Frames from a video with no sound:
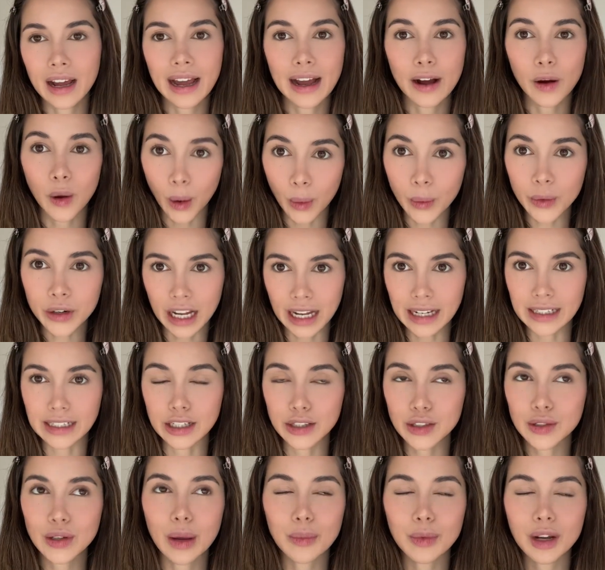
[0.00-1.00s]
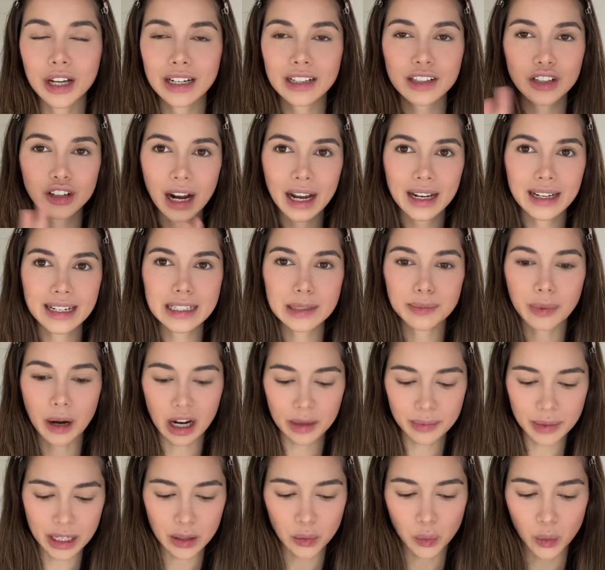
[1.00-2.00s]
own any, so I'm gonna try and
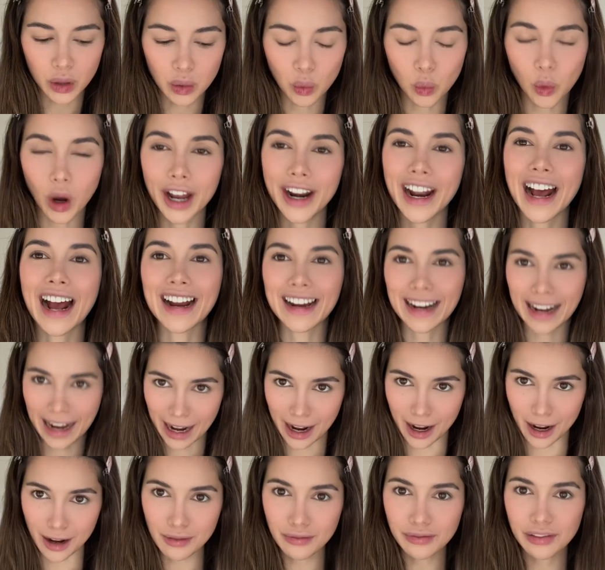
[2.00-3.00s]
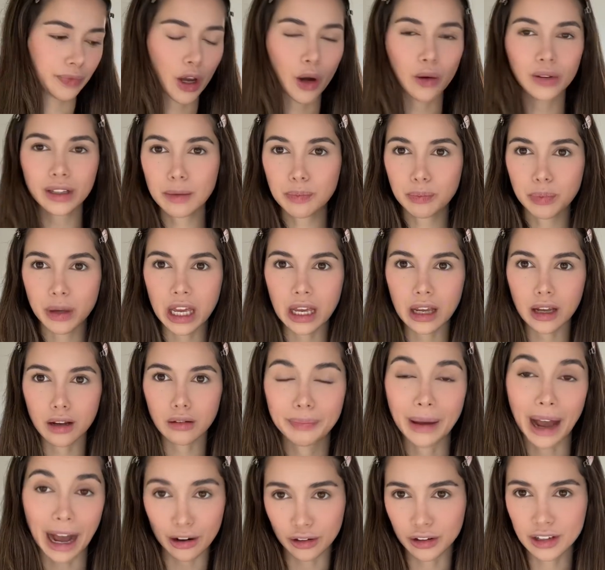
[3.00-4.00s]
experiment with what I have. The only pink
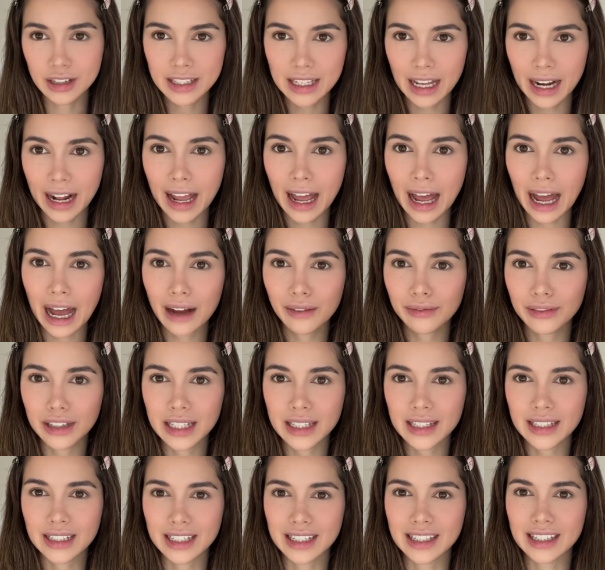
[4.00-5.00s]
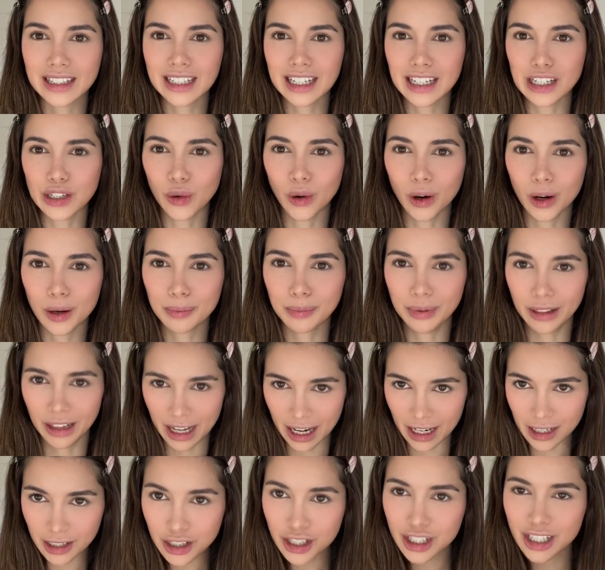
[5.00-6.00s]
powders that I have is this Dior
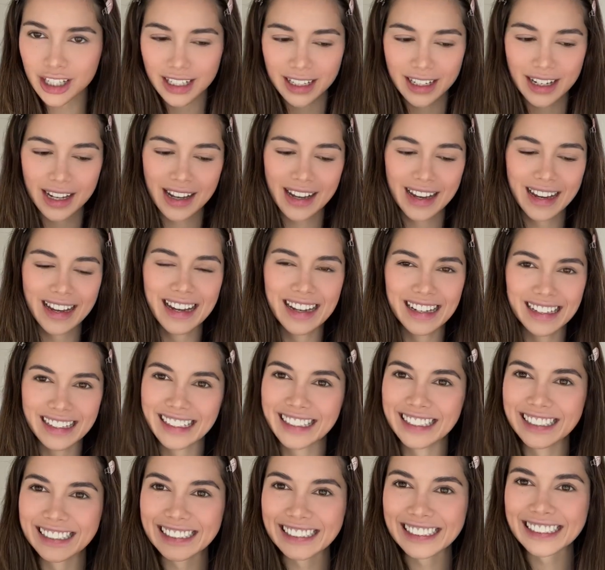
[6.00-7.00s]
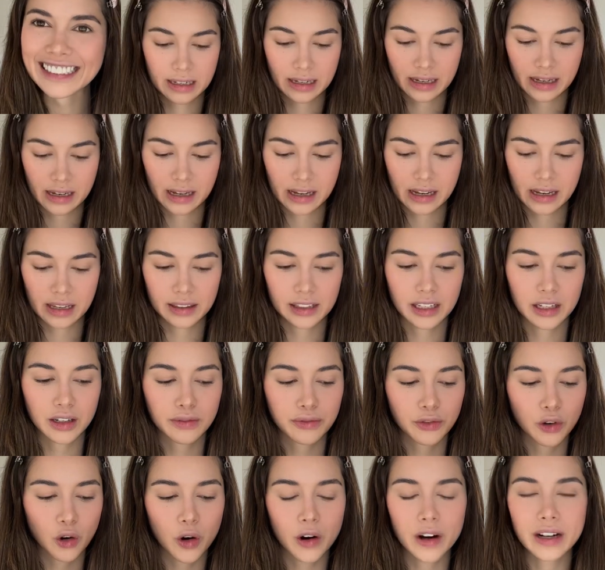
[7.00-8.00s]
blush. Then
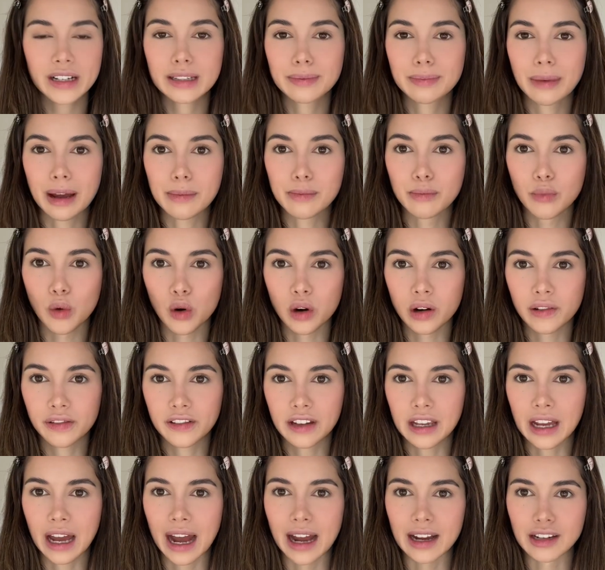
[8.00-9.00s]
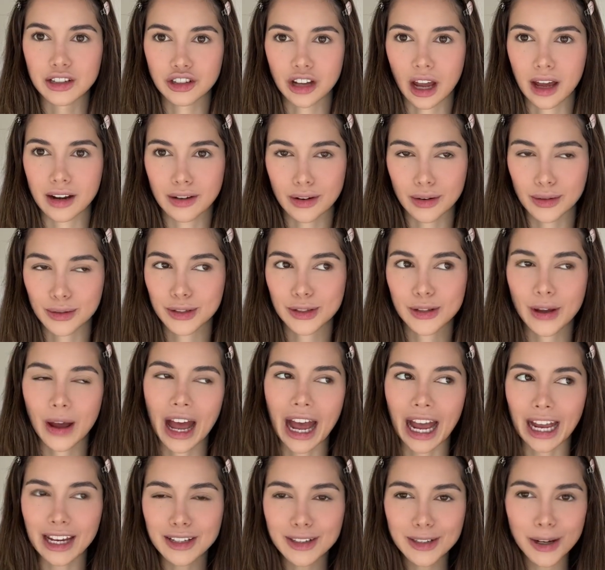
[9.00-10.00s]
of course my Morphe eyeshadow. So
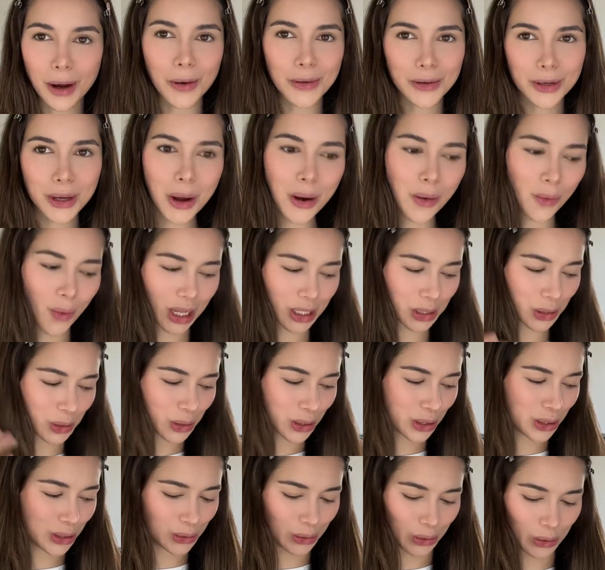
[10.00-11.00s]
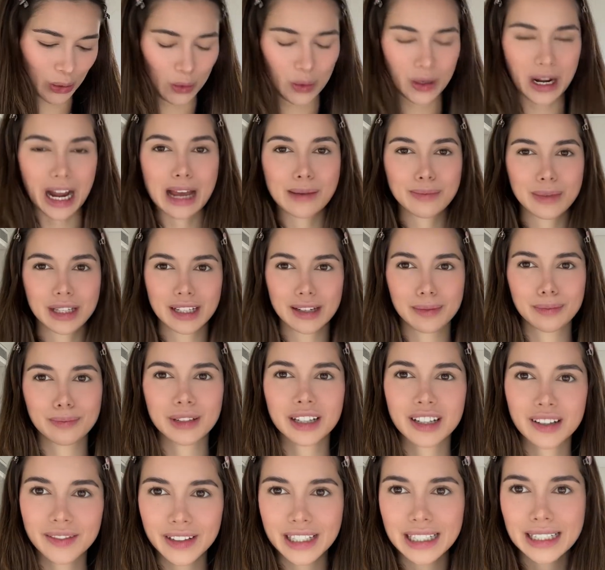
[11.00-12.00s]
I don't know what to do. I'm in a bit
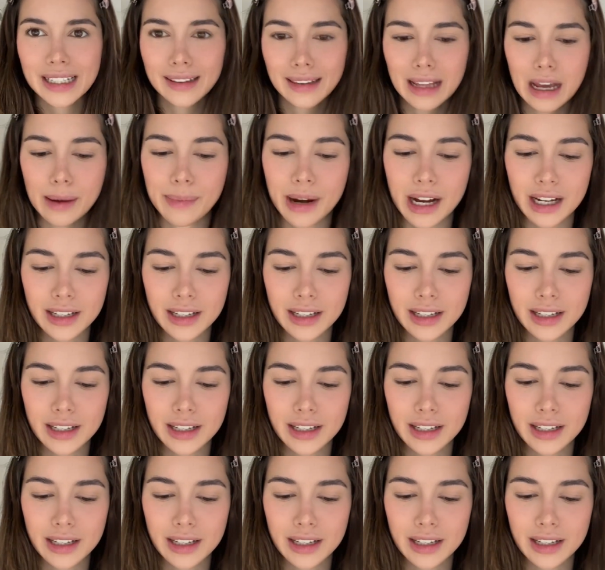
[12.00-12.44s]
of a dilemma.